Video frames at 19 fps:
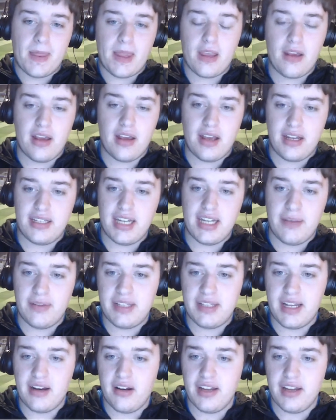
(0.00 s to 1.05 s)
uh, David
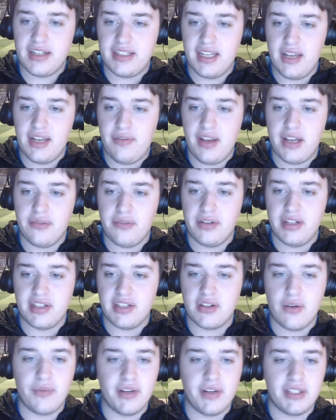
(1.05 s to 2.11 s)
said, I'd like to see if he can
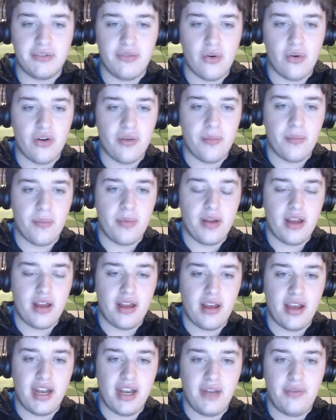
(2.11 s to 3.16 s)
rediscover his form,
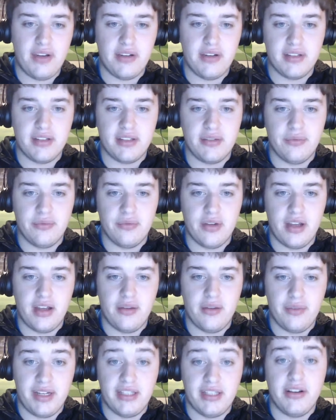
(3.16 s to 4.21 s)
uh, and if he does,
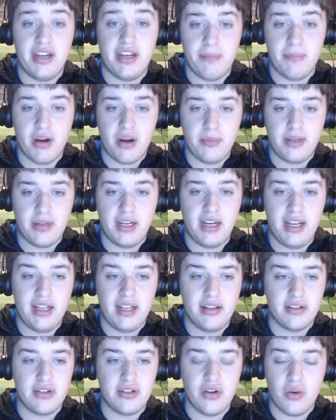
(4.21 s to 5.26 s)
uh, re-sign him permanently.
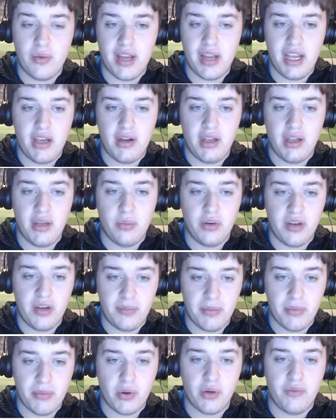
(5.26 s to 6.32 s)
There's no way he, he
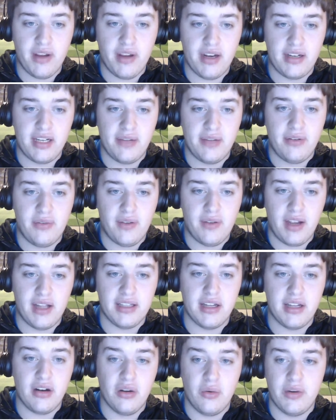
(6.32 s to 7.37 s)
wouldn't be motivated. If he
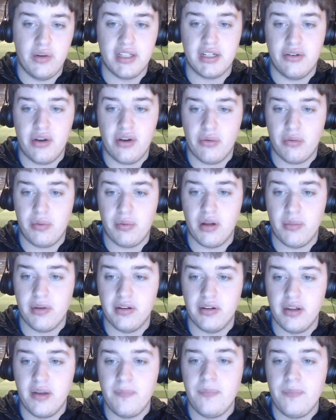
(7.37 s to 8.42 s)
fails on loan, his career will
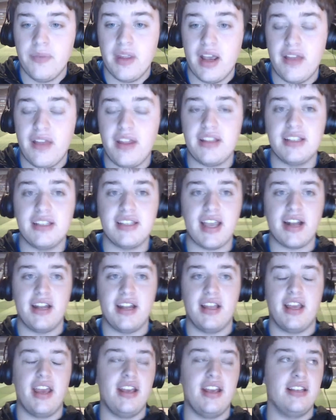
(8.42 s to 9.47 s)
plummet. And that's
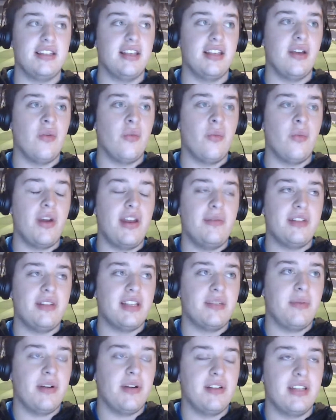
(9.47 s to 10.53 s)
exactly the case. When he was
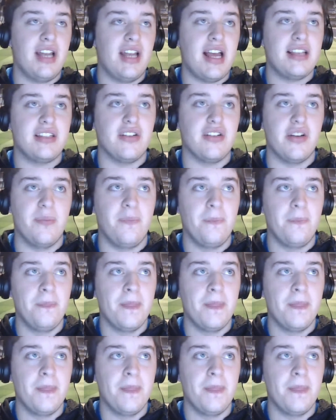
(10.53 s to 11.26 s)
at Spurs the last time,